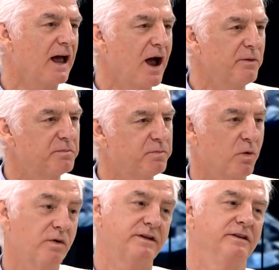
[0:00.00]
how
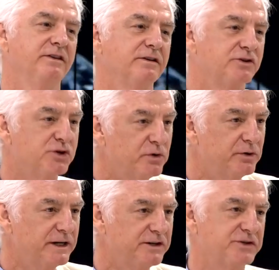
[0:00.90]
important the
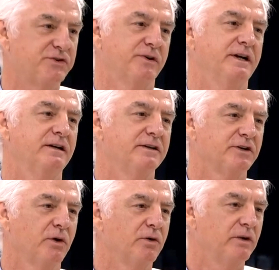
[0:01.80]
jewelry industry in
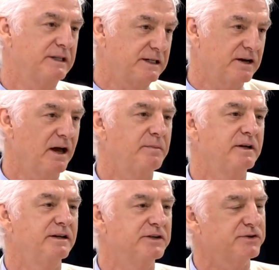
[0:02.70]
total and the
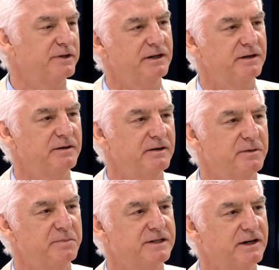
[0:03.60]
diamond industry
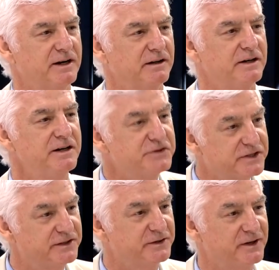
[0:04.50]
in particular is
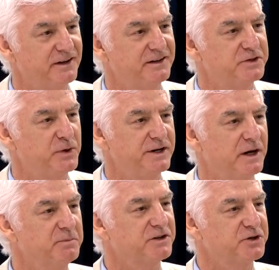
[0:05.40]
to India.
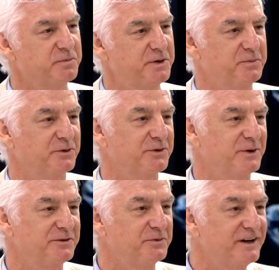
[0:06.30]
I'm not sure people
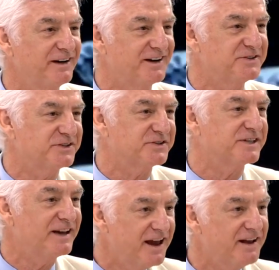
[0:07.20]
quite realize the
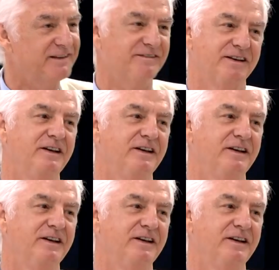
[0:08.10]
scale